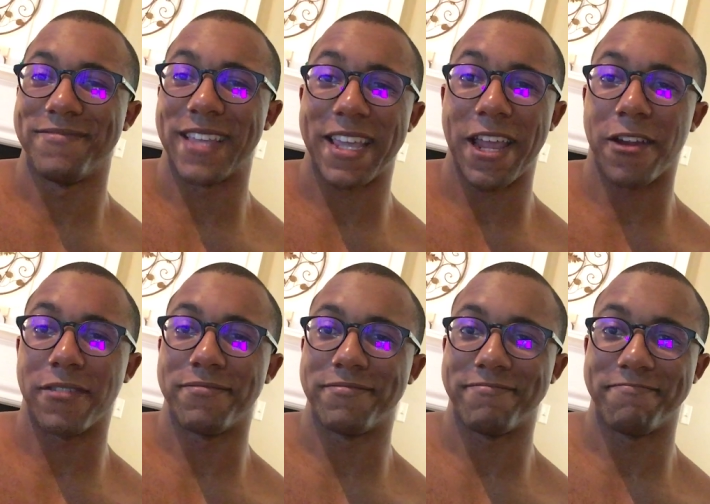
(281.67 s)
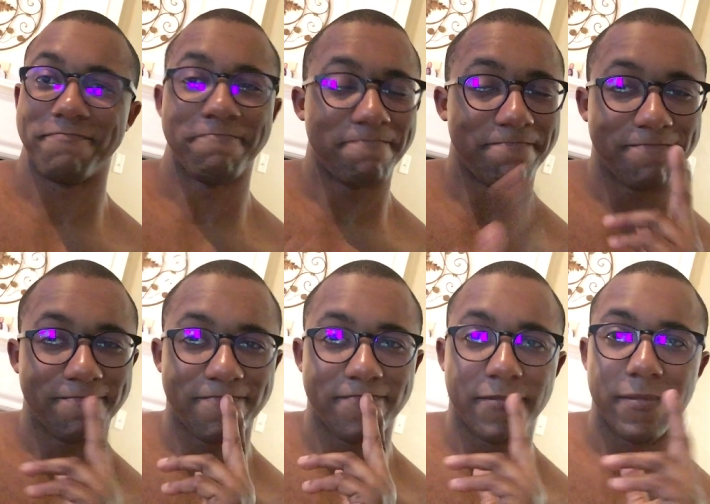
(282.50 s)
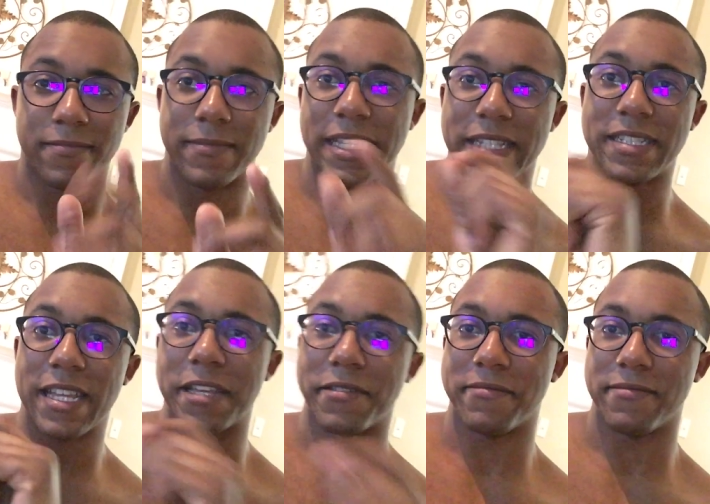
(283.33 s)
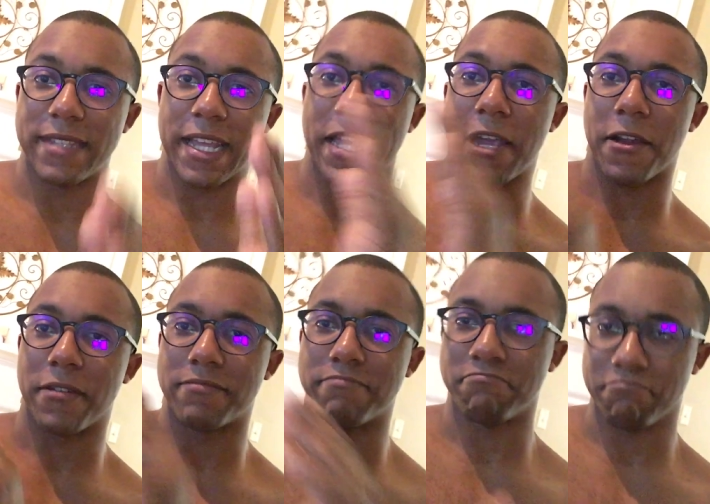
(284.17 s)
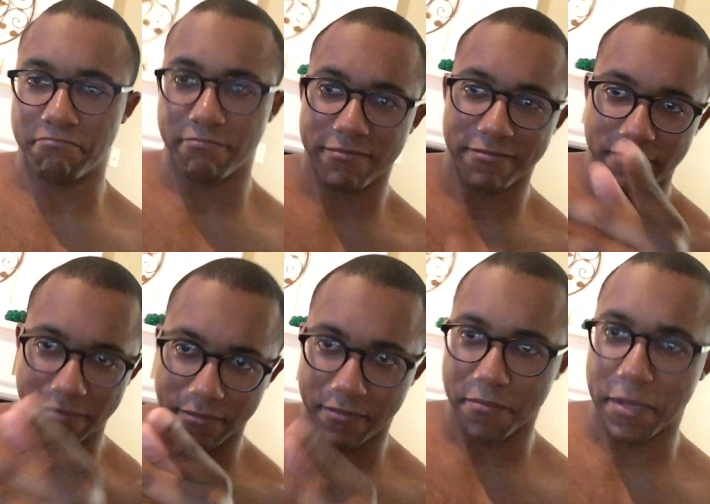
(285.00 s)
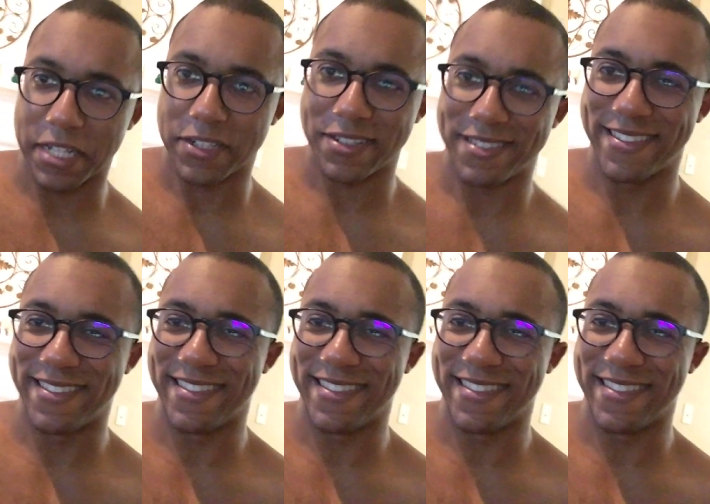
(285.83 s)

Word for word: Take care. TC, take care. Peace.